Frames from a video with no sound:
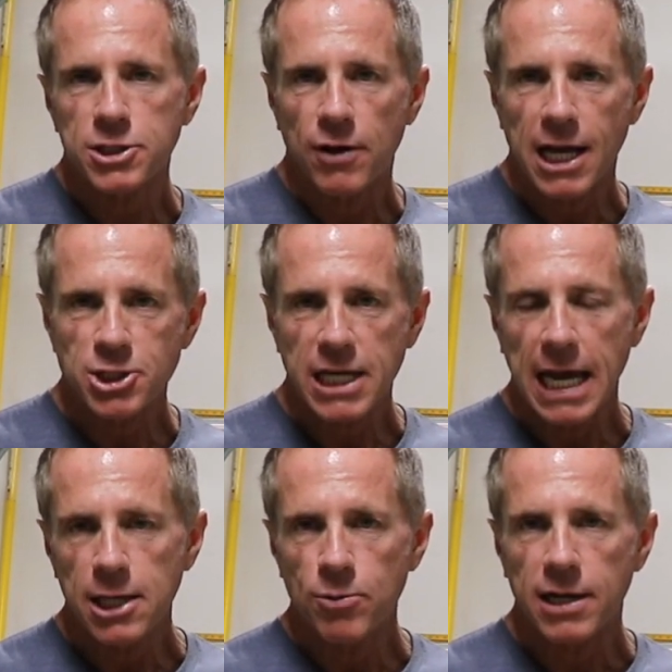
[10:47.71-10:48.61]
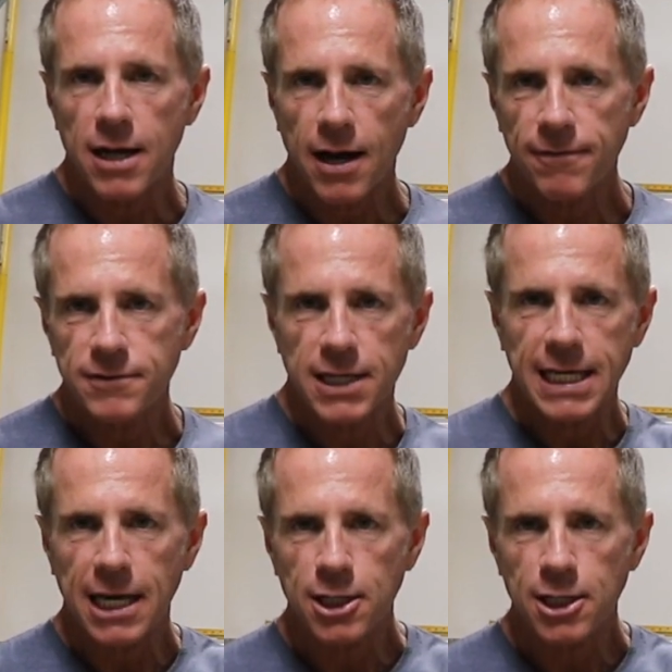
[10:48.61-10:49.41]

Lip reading: to educate you enough to get